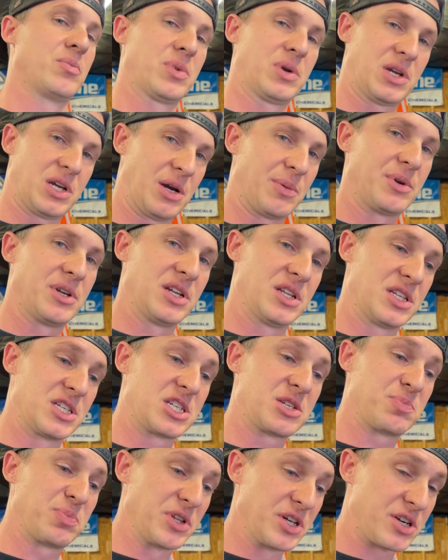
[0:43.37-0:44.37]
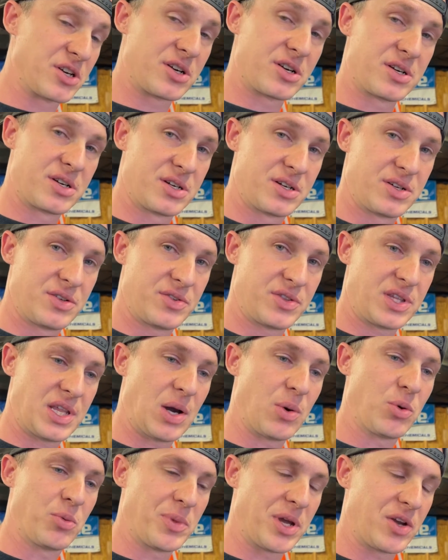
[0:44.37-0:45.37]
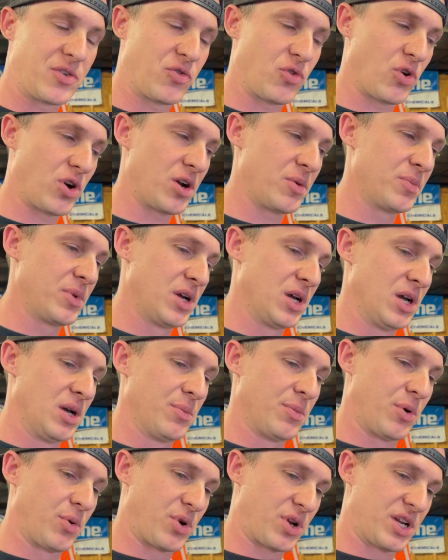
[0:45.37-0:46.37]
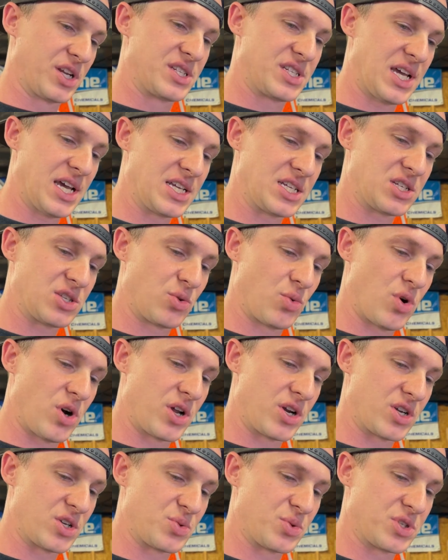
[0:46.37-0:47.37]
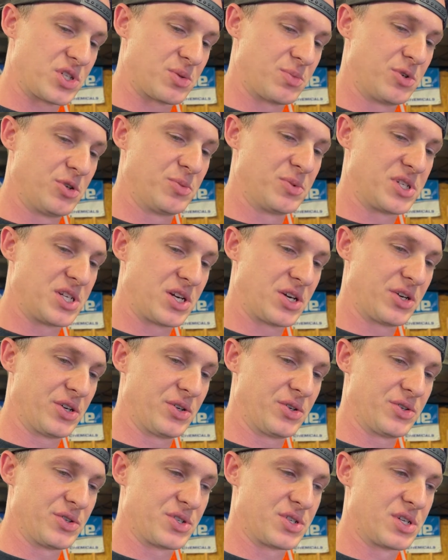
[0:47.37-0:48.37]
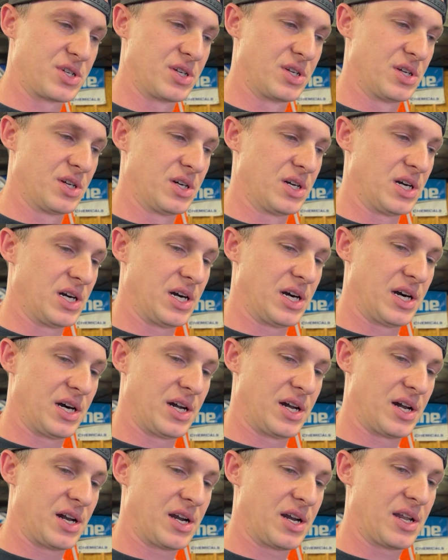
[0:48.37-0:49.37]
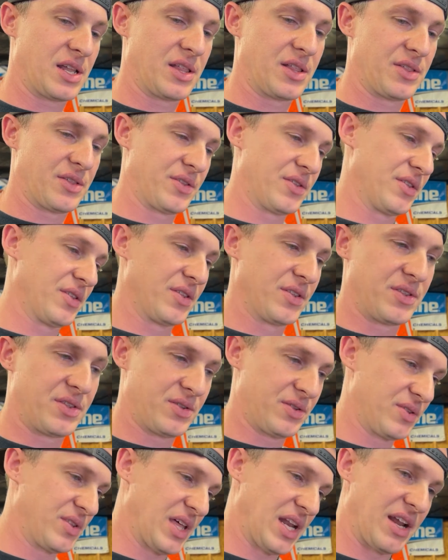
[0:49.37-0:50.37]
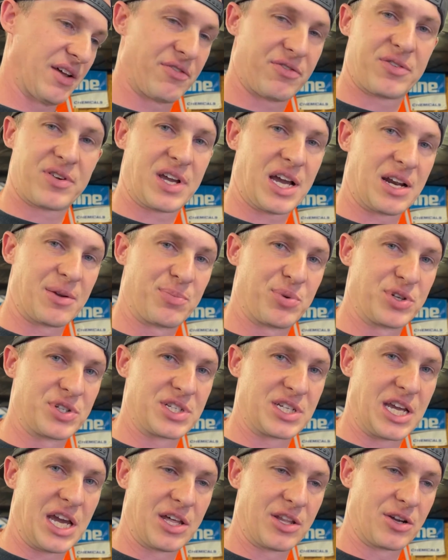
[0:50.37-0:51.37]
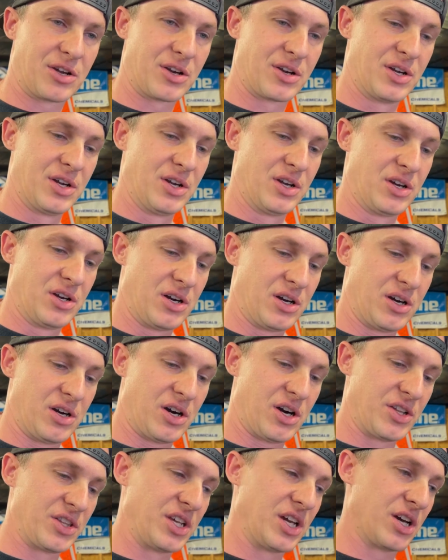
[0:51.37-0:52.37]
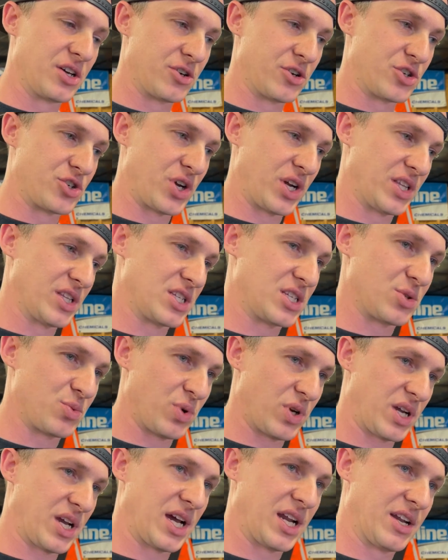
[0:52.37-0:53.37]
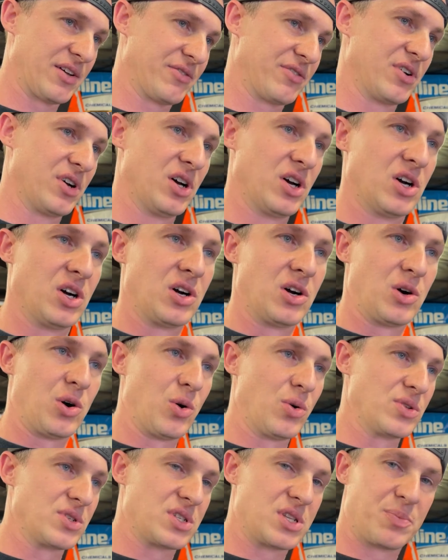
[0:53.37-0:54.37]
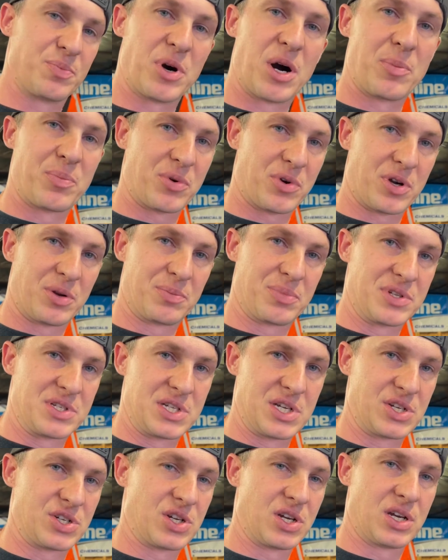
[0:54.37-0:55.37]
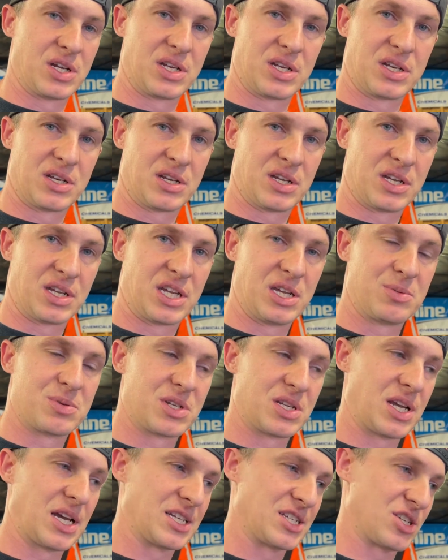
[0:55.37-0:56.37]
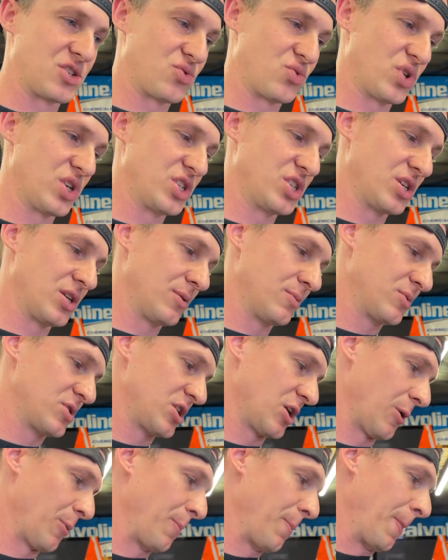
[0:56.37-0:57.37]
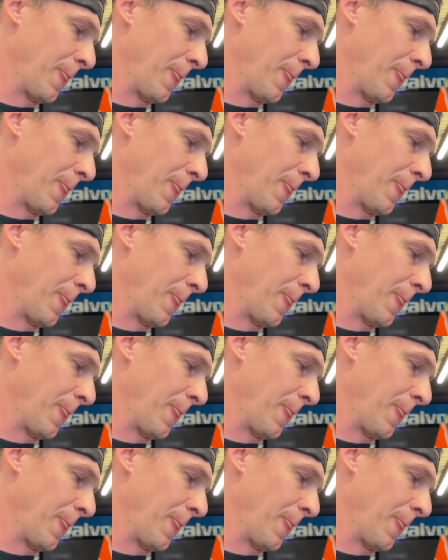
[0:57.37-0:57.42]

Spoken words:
come into the splitter that we'll make for him, but we're going to test the waters with some new materials that I've kind of put together on the under tray, and this is what kind of holds the bumper in position and keeps it nice and rigid. So